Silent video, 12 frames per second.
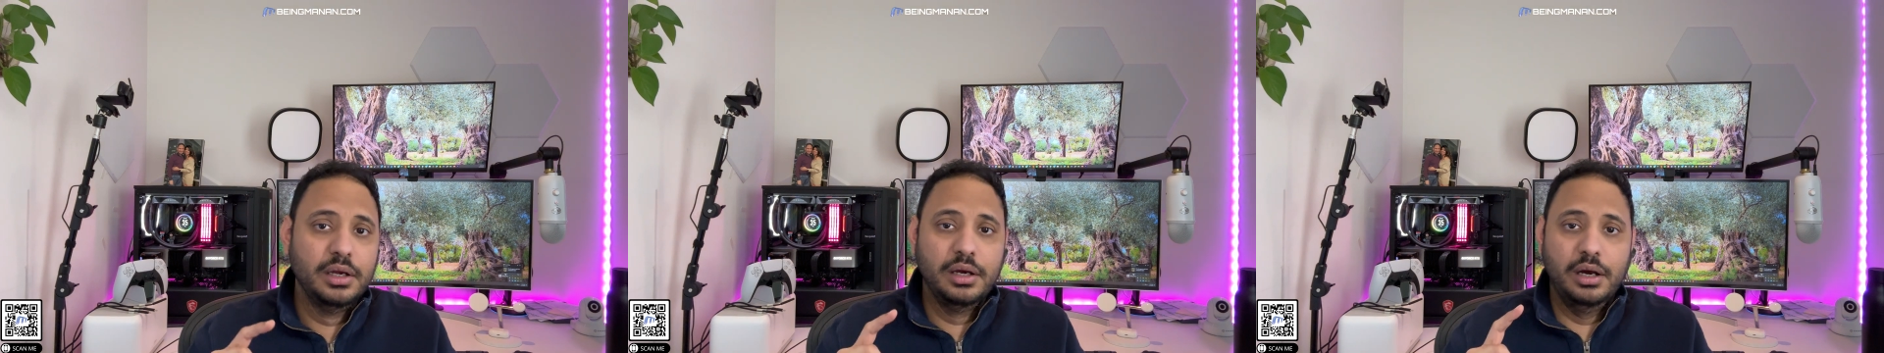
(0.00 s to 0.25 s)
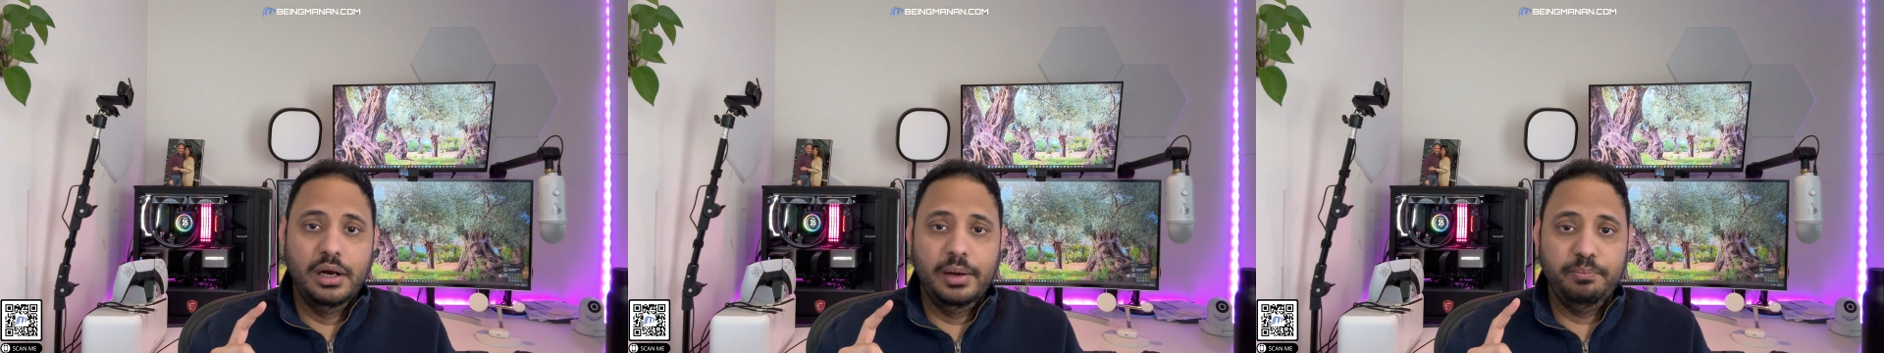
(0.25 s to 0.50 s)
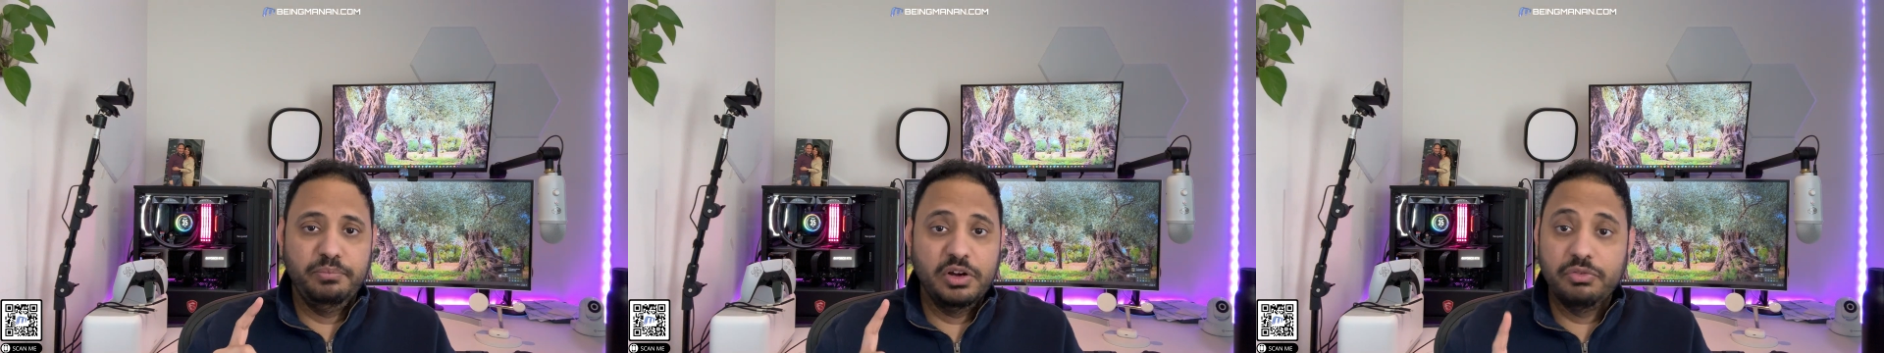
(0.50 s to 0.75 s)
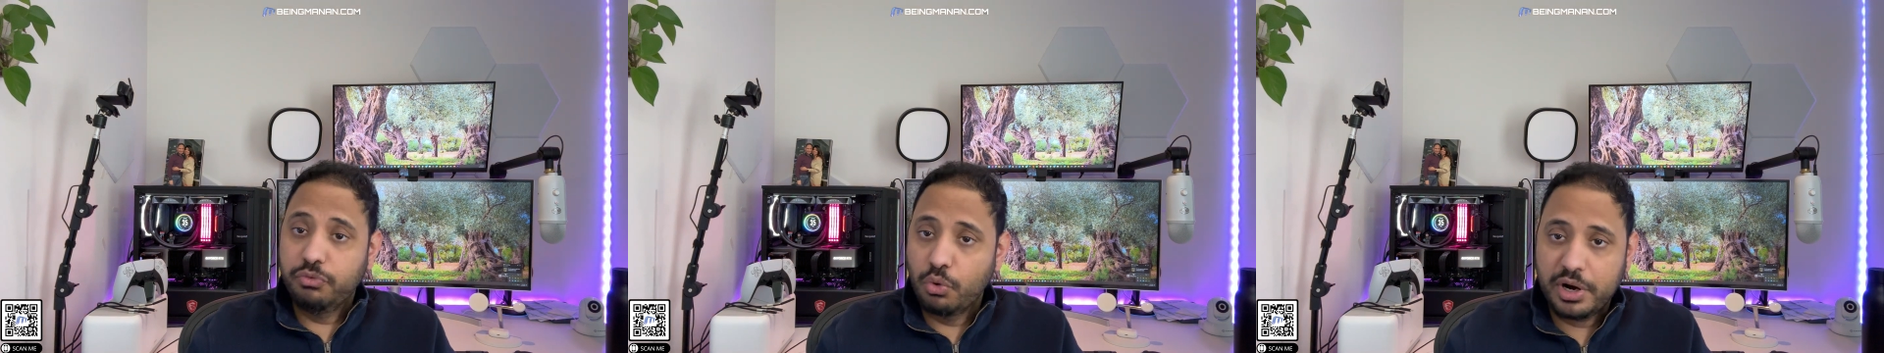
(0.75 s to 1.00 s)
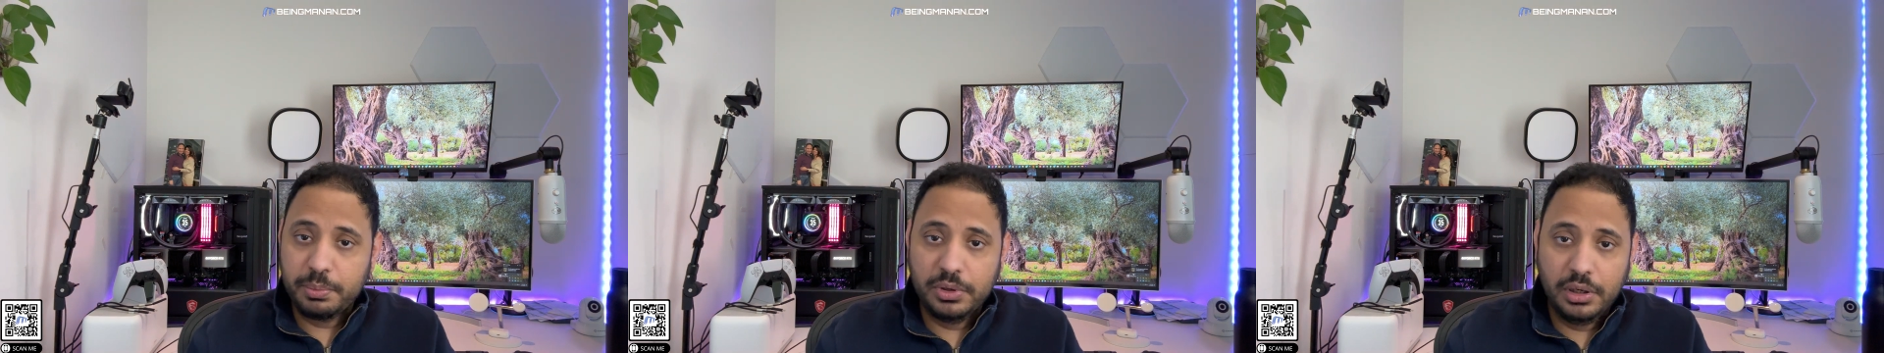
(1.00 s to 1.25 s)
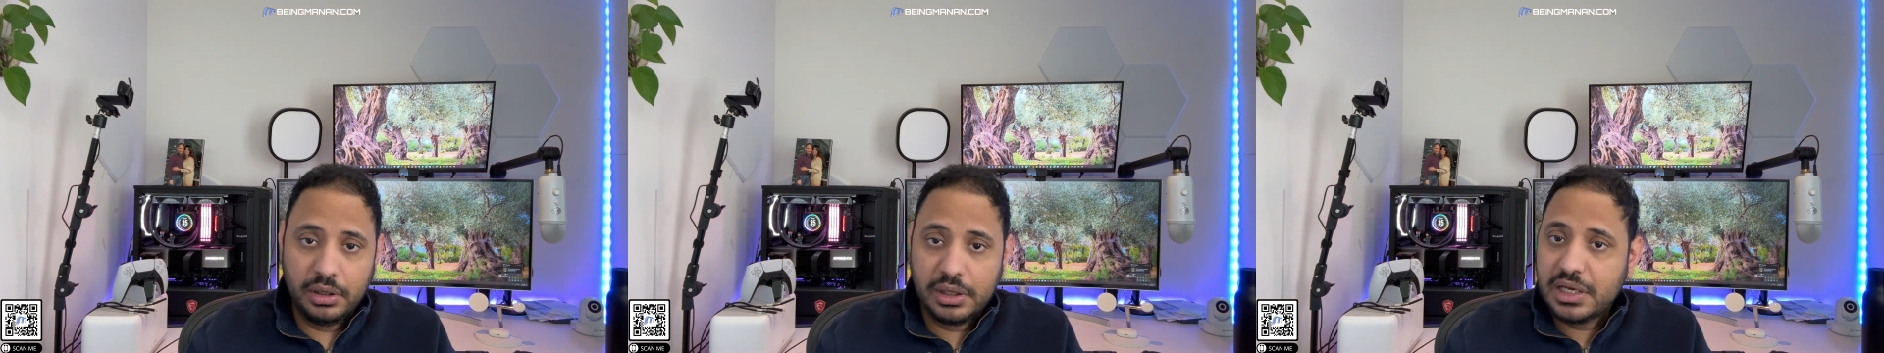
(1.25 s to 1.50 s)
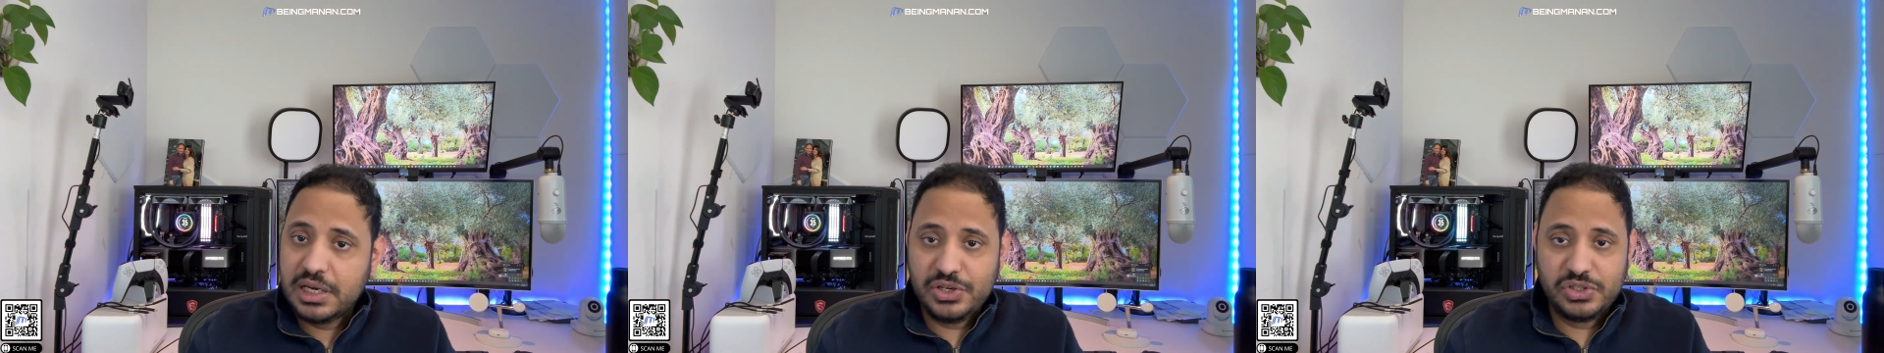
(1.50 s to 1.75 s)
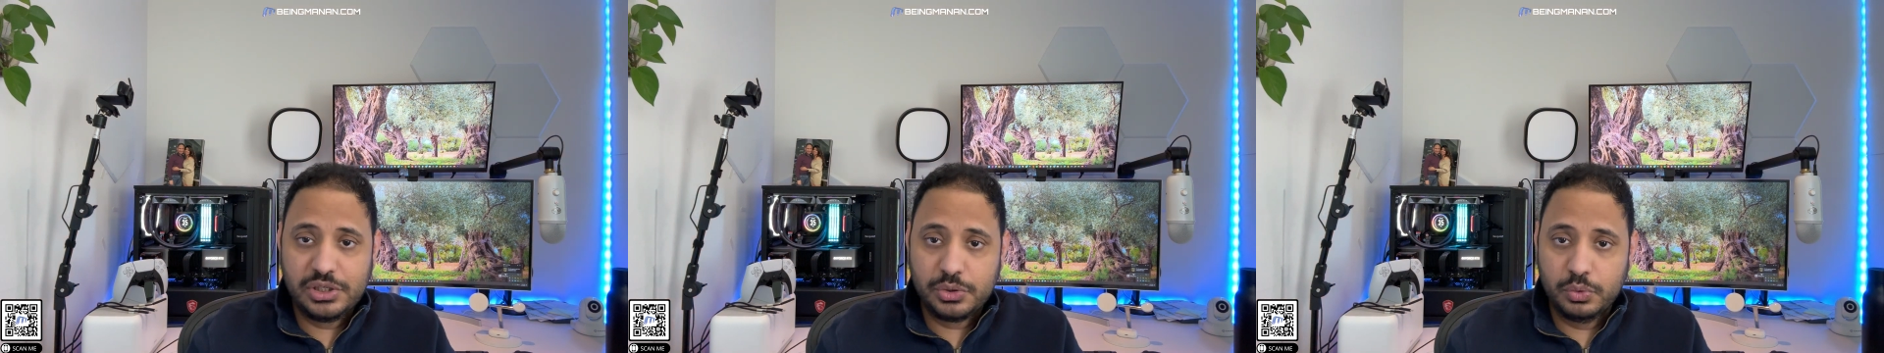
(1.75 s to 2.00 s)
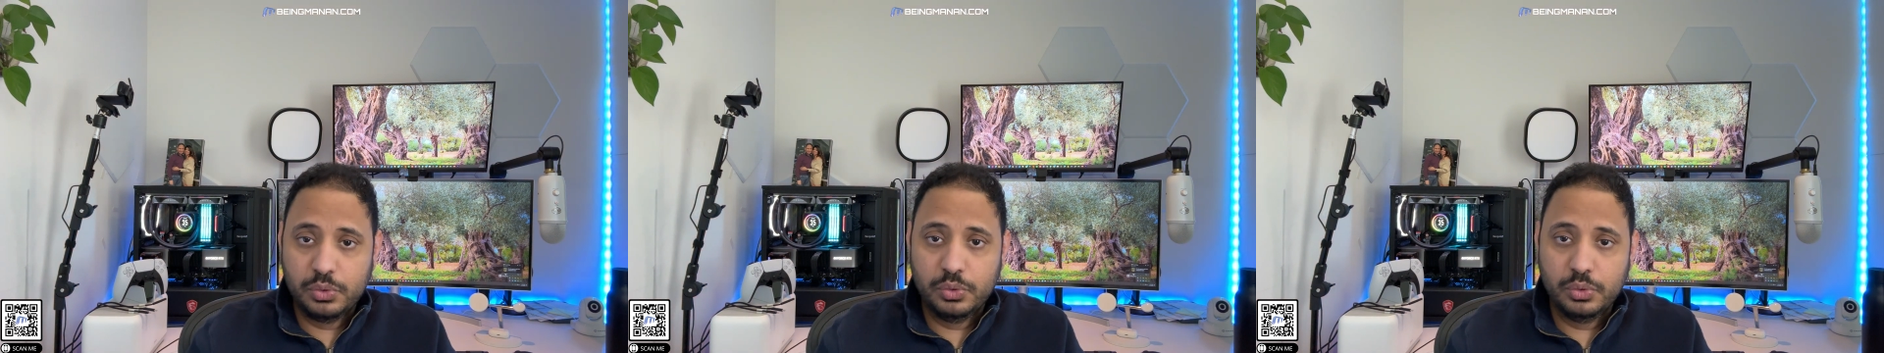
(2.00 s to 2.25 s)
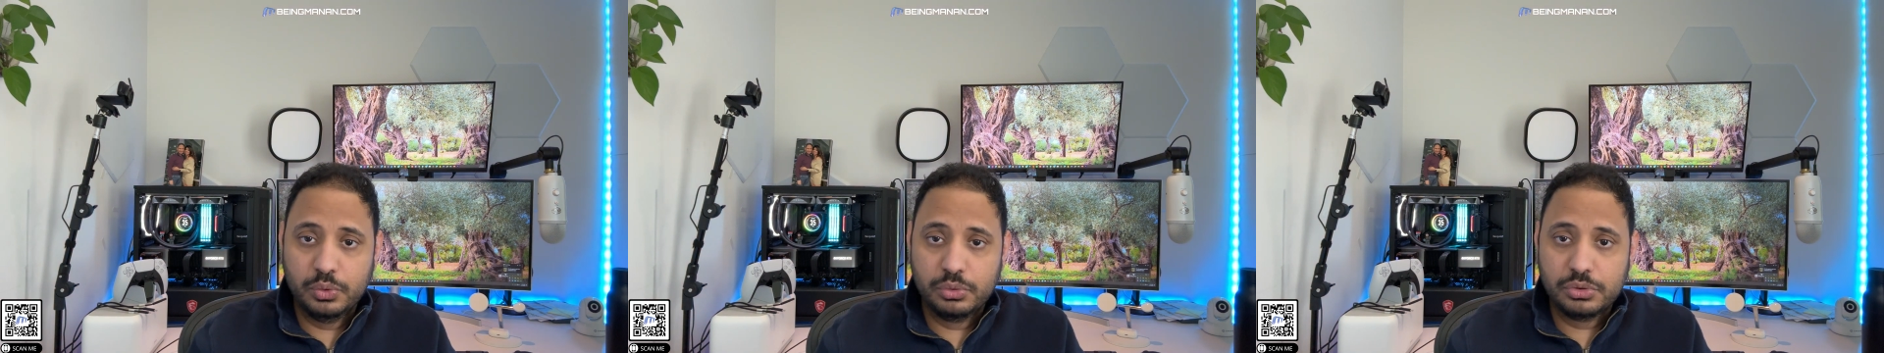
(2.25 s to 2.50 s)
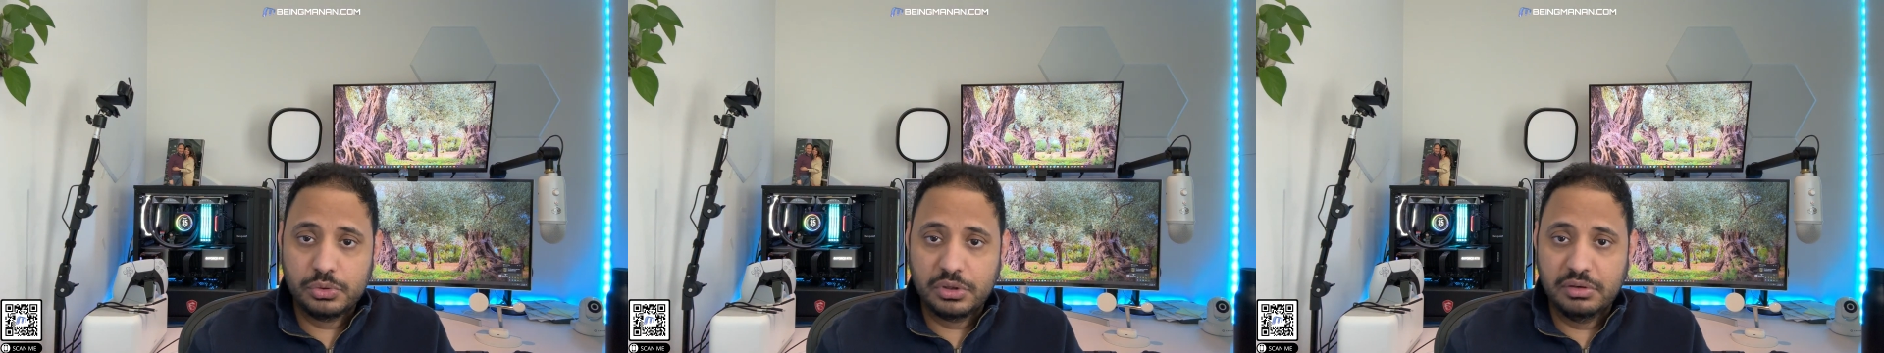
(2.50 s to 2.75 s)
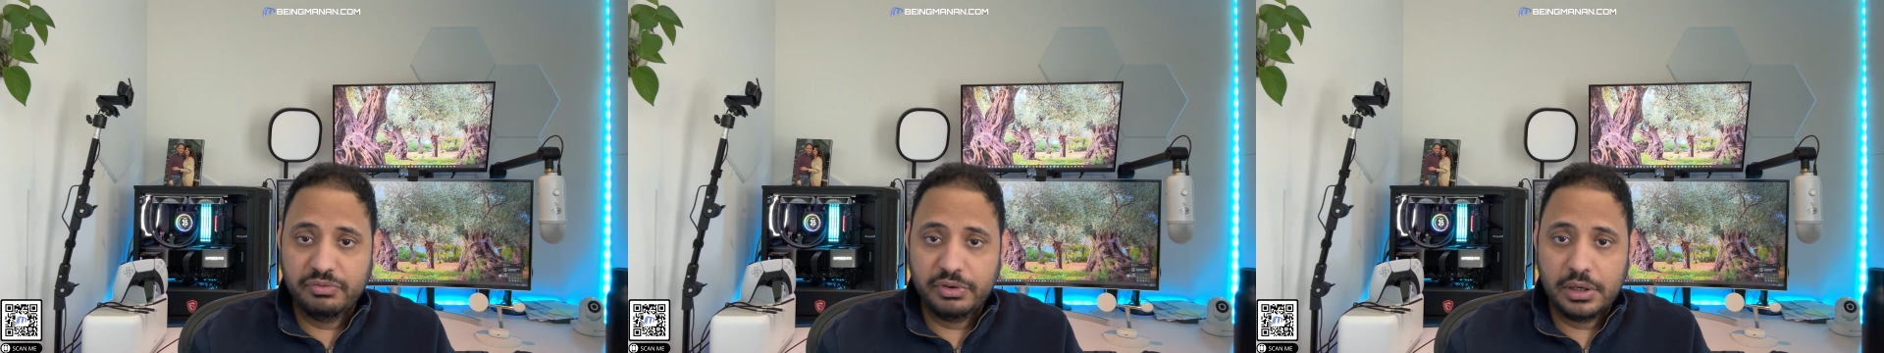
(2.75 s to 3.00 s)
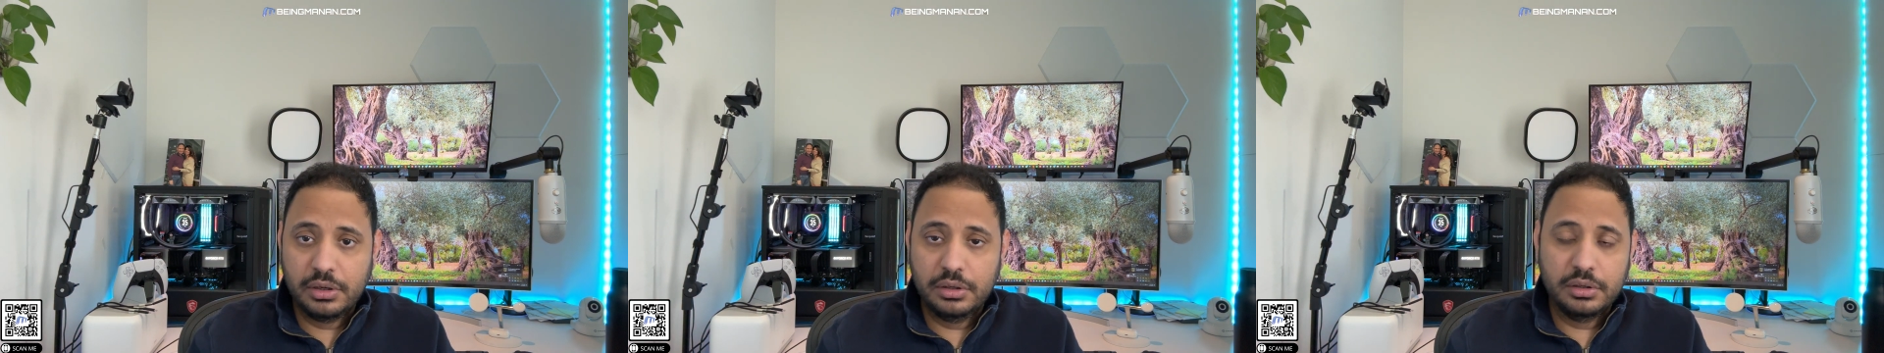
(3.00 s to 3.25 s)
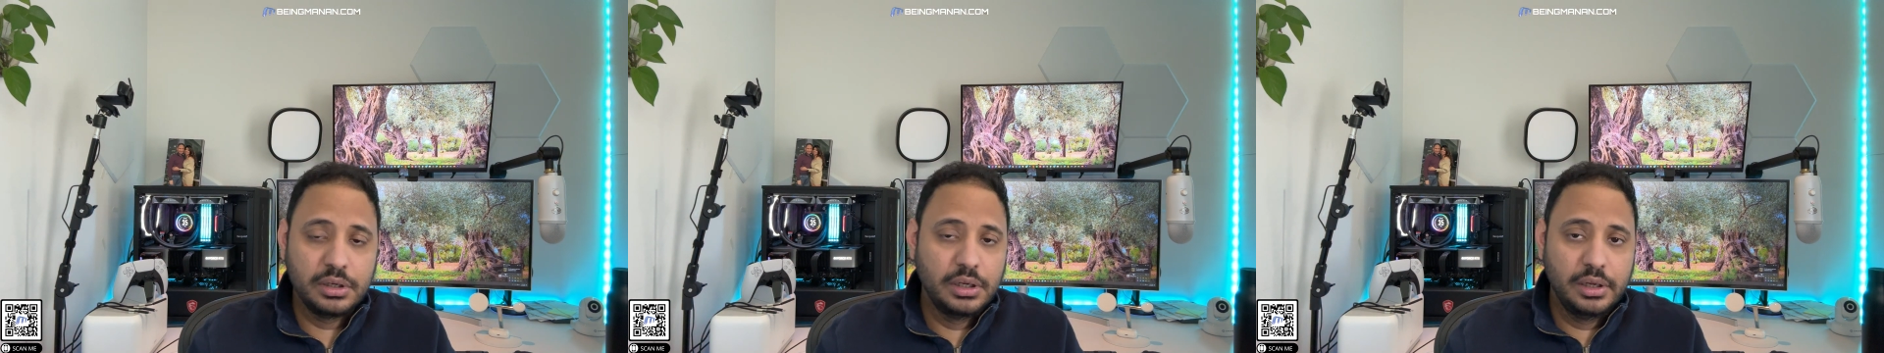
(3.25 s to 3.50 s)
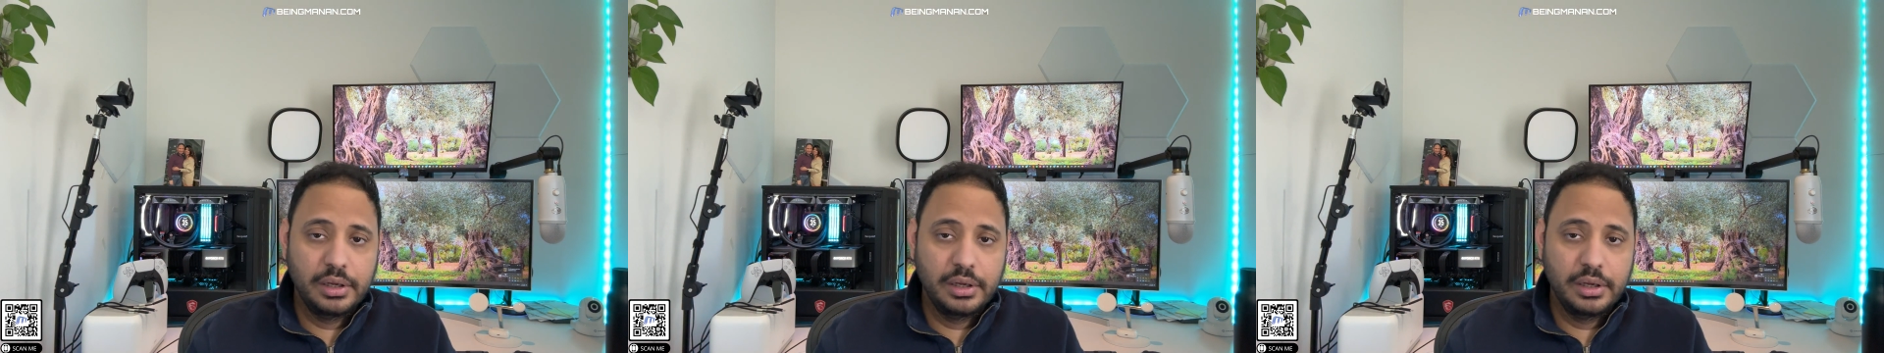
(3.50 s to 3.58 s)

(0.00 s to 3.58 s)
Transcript: uh, affordable, easy to, to configure,